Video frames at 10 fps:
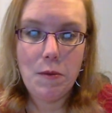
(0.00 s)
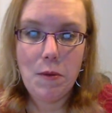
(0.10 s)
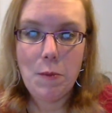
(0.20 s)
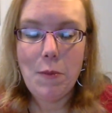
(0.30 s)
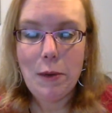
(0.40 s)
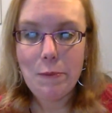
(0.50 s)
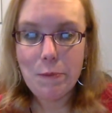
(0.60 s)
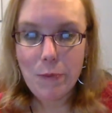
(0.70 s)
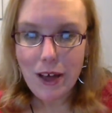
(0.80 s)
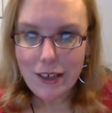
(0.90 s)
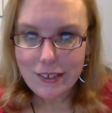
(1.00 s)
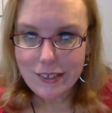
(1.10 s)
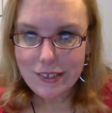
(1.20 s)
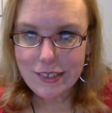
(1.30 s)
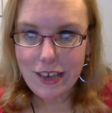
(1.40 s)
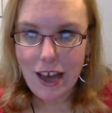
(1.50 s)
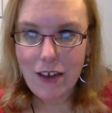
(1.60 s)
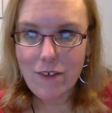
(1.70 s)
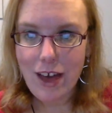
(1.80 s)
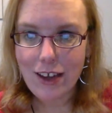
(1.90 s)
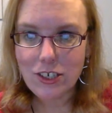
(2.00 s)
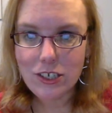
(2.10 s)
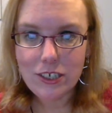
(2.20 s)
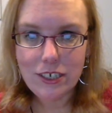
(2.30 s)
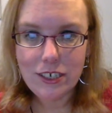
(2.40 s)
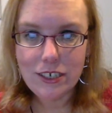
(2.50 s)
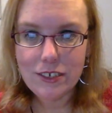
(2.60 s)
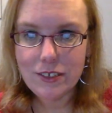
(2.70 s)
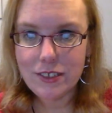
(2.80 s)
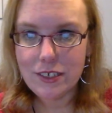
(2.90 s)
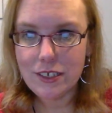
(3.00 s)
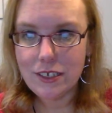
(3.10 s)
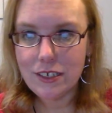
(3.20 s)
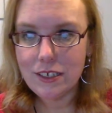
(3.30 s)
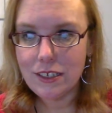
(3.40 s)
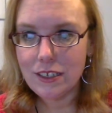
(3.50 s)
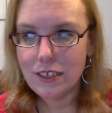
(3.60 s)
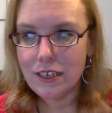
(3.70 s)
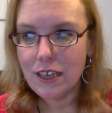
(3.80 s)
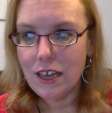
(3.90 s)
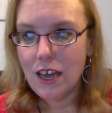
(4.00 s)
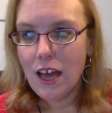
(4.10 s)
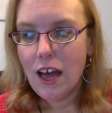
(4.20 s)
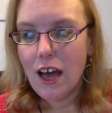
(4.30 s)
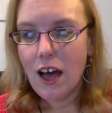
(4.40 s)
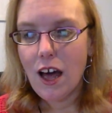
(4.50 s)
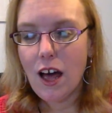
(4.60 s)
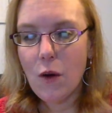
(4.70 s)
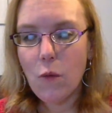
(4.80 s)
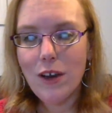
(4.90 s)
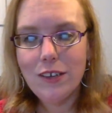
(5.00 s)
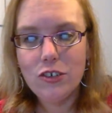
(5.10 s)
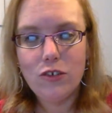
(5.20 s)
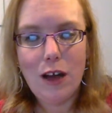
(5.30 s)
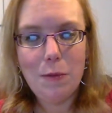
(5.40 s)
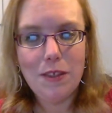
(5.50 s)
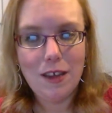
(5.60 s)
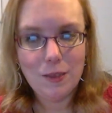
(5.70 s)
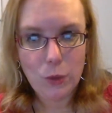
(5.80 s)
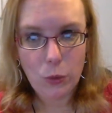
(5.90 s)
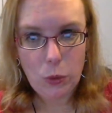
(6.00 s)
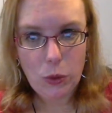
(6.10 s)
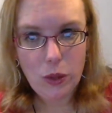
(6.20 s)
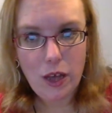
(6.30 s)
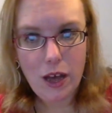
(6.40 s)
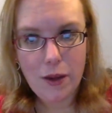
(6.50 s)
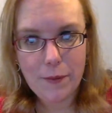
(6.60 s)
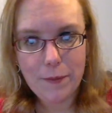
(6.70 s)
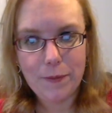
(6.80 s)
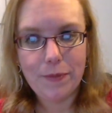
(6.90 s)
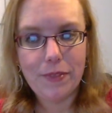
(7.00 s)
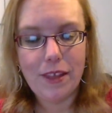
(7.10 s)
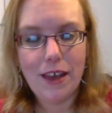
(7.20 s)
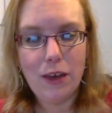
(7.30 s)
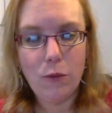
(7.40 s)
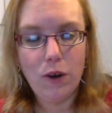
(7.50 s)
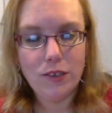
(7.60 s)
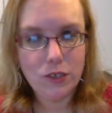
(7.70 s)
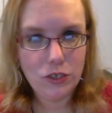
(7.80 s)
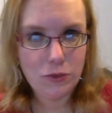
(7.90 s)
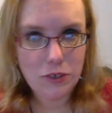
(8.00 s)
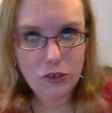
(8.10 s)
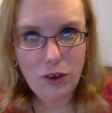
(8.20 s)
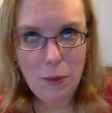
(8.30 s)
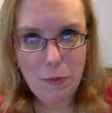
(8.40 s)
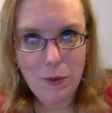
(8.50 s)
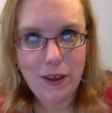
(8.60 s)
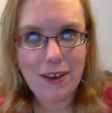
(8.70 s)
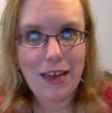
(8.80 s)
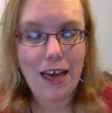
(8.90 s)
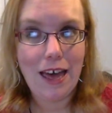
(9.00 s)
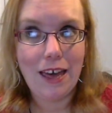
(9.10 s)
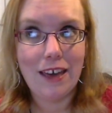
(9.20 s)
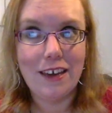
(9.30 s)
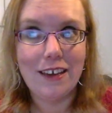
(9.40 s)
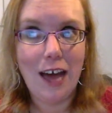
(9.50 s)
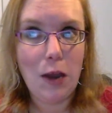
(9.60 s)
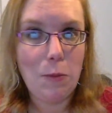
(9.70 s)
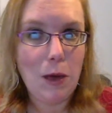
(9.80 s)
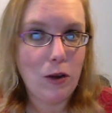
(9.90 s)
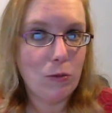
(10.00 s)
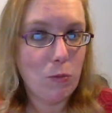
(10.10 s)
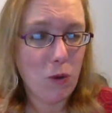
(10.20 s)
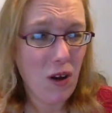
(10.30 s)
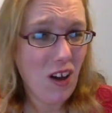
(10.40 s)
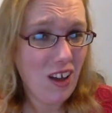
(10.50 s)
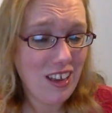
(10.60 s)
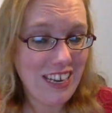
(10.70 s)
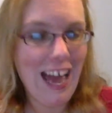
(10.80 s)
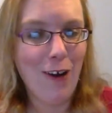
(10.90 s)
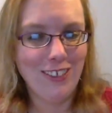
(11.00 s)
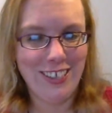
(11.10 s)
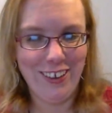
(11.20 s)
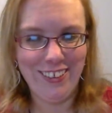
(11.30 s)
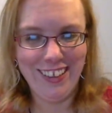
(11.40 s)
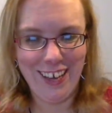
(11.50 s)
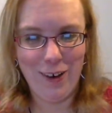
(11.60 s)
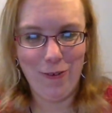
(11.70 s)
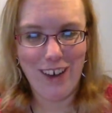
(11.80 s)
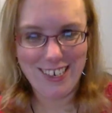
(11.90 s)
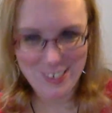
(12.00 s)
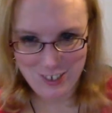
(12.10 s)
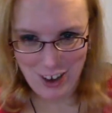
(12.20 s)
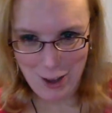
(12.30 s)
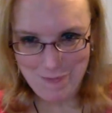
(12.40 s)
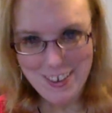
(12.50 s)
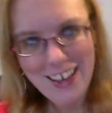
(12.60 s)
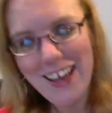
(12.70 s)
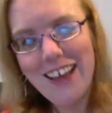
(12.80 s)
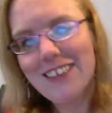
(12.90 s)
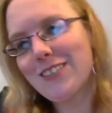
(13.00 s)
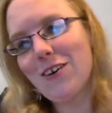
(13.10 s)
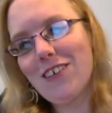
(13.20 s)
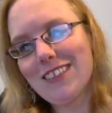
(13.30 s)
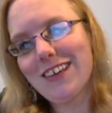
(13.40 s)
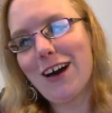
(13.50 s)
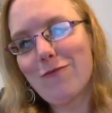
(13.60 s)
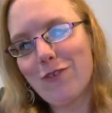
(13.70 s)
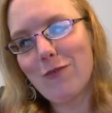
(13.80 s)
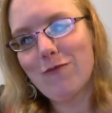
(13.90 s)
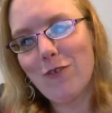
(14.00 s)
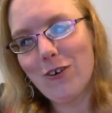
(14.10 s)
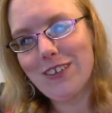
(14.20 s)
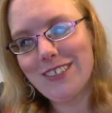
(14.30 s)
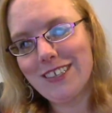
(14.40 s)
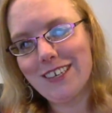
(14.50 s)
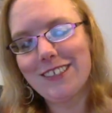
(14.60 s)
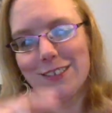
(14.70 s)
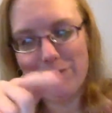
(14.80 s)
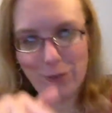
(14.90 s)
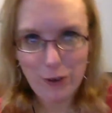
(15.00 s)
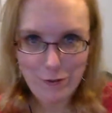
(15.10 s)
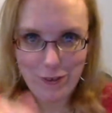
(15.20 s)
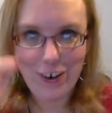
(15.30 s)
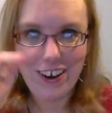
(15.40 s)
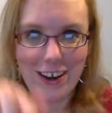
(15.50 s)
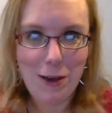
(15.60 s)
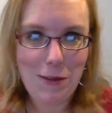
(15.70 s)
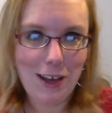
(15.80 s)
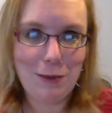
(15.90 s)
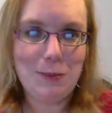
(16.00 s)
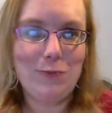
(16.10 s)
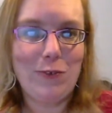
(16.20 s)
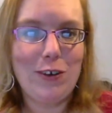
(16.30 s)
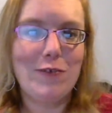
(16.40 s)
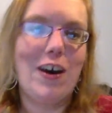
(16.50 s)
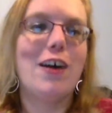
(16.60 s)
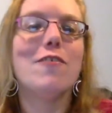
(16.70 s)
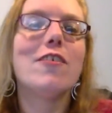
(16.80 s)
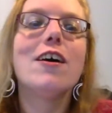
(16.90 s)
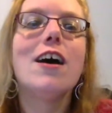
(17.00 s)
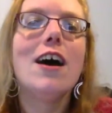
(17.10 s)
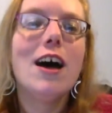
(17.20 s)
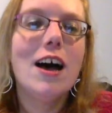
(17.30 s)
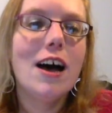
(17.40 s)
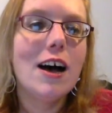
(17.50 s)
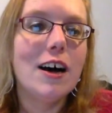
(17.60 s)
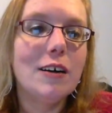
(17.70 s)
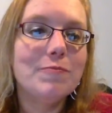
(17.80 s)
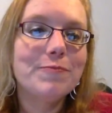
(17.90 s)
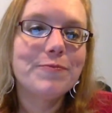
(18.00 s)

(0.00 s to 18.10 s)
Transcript: My bust, I've actually seen a 1 inch drop in that total. It was a 2 inch drop, but I got a better bra and now it's only a 1 inch drop. So that's gone from 46 to 44 and now back up to 45. My